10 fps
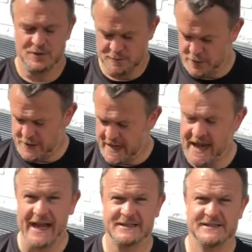put your
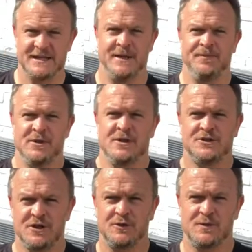hands
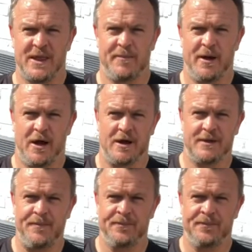shoulder width apart